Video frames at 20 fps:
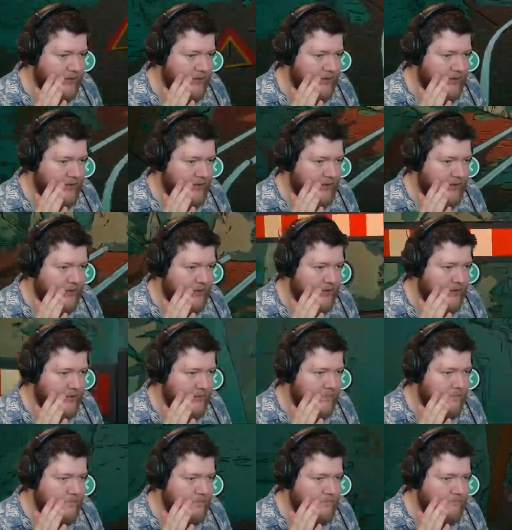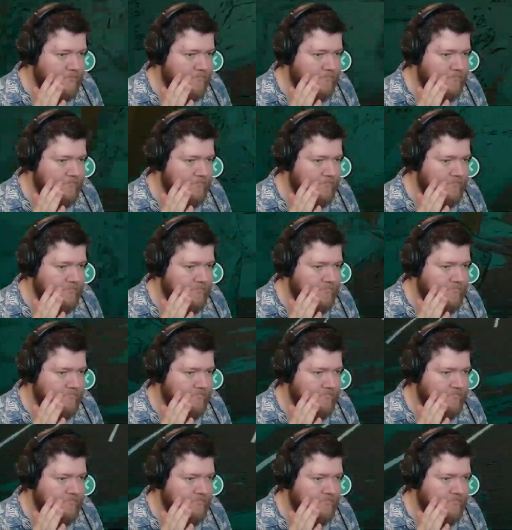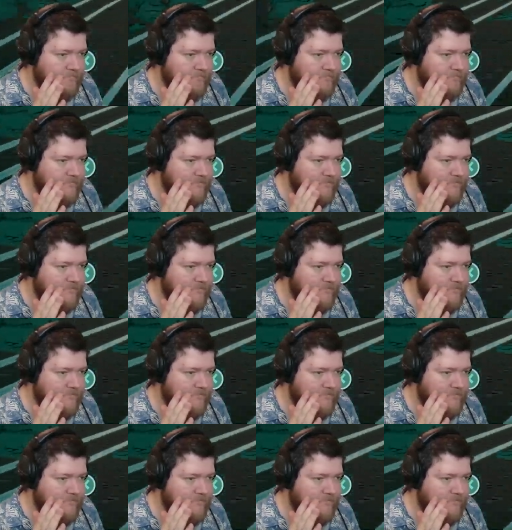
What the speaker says: Nobody speaks.